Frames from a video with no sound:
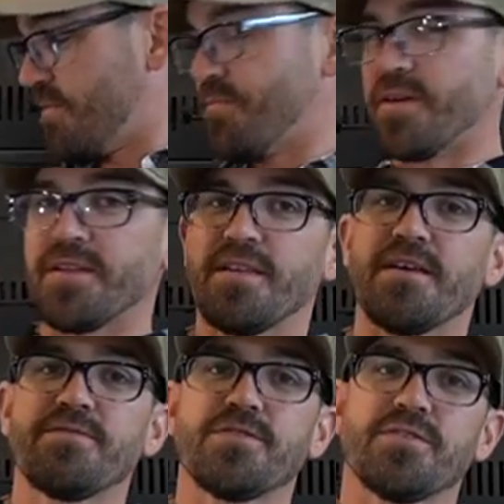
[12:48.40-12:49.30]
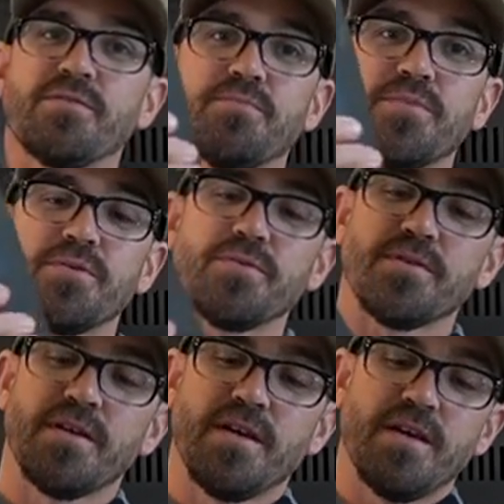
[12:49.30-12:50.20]
my left boot,
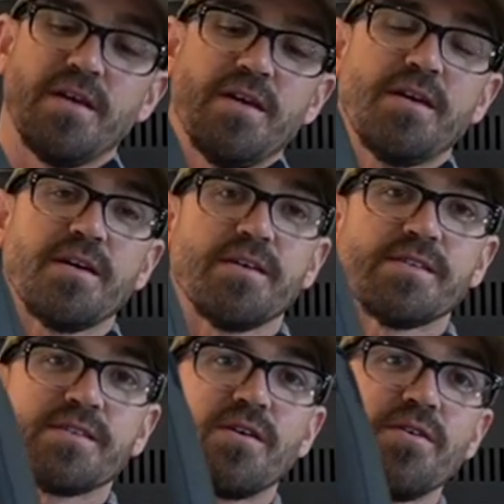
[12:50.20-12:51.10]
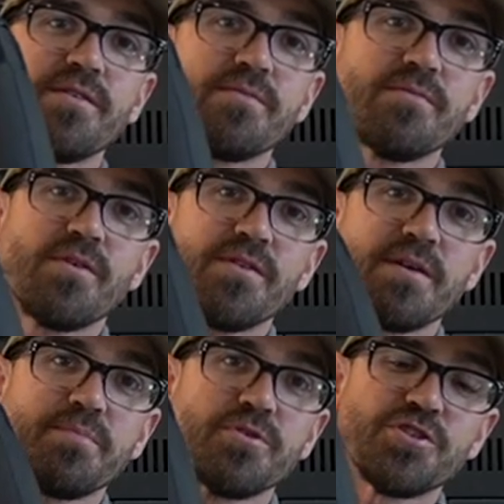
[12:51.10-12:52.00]
is all
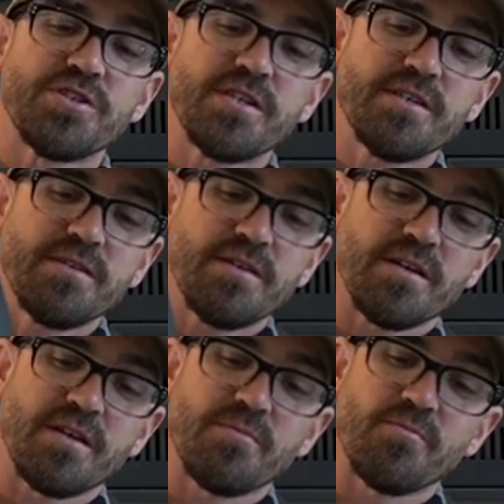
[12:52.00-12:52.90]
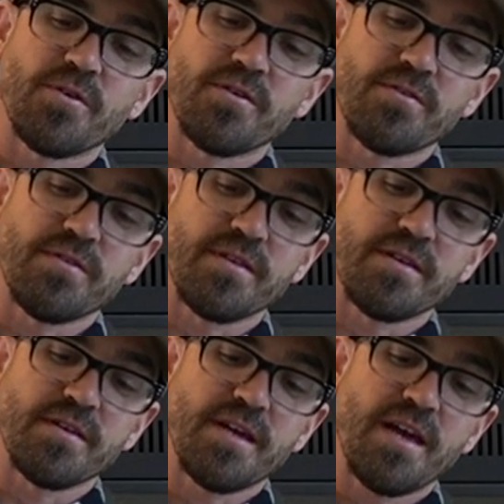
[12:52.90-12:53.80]
that pushing where
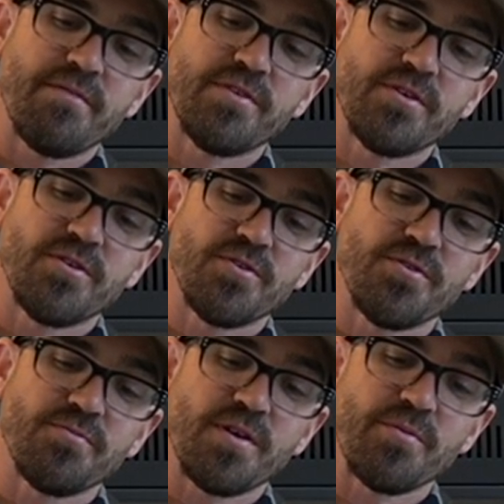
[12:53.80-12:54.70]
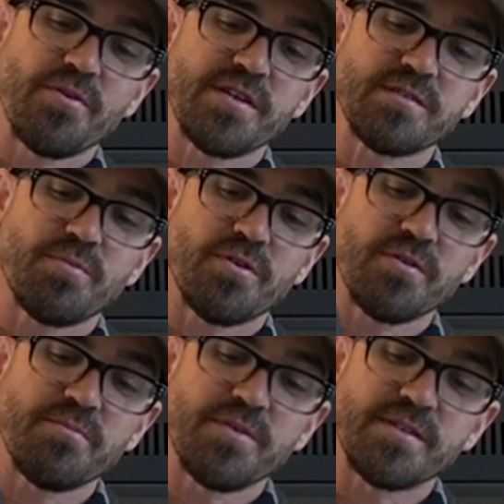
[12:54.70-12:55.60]
the heavier rubberized
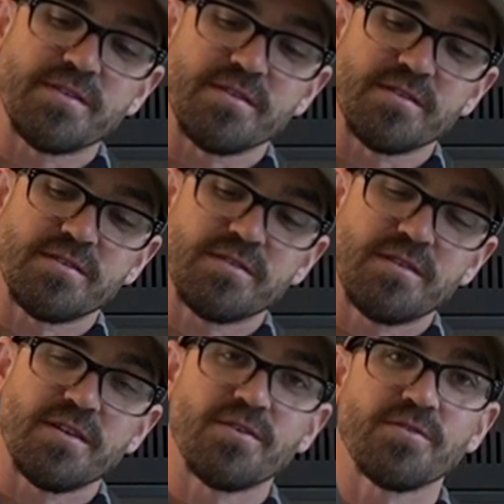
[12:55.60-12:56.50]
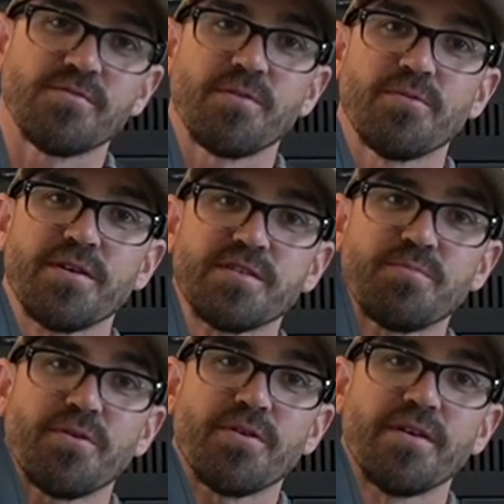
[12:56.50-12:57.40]
part meets the thinner
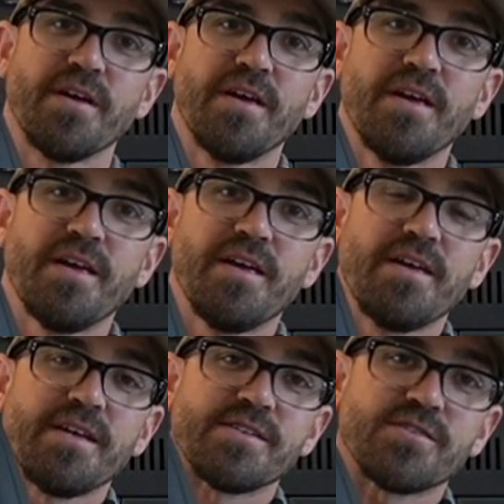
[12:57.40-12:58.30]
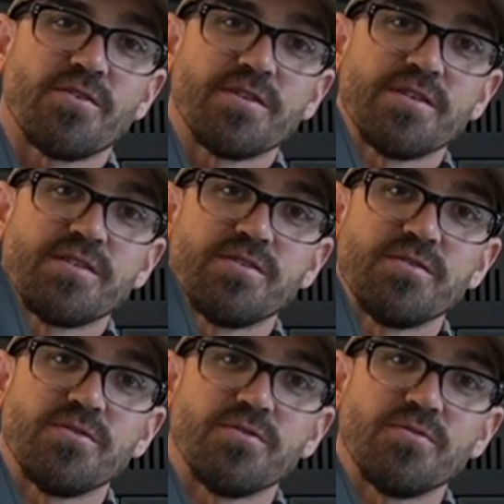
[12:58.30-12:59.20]
rubberized part. It started
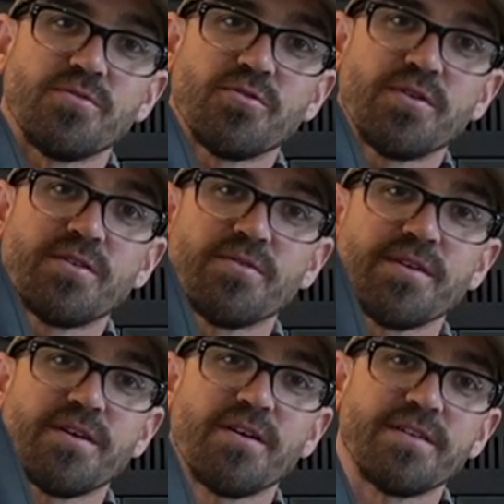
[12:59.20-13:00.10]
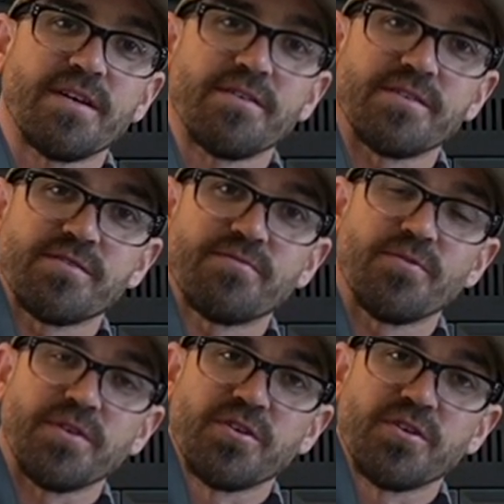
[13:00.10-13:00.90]
to crinkle there, and now it's fully